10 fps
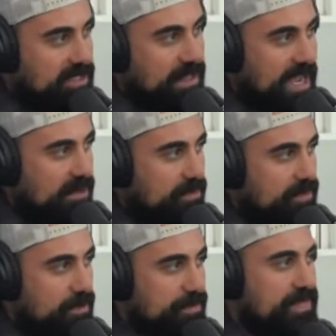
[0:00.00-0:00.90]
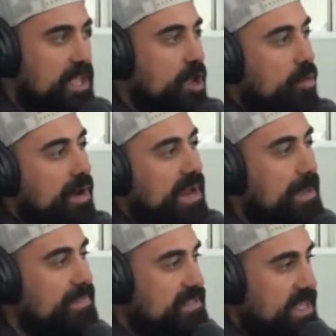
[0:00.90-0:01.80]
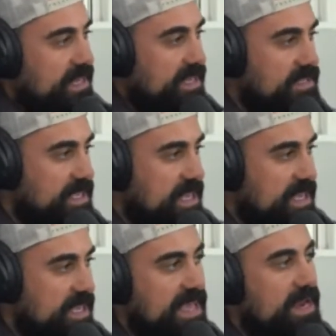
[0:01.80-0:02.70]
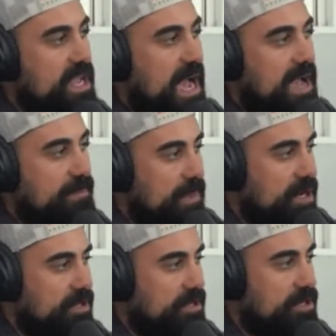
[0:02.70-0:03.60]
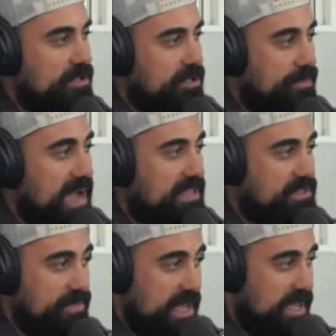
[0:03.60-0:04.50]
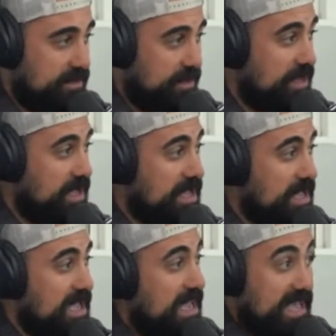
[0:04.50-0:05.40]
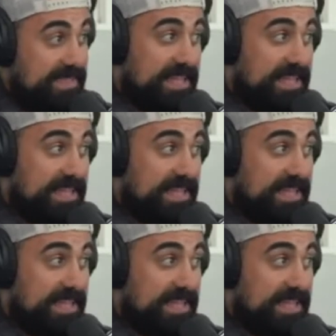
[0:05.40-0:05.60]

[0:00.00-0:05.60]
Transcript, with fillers: a line with me, what happens then is then I monitor your past behavior. And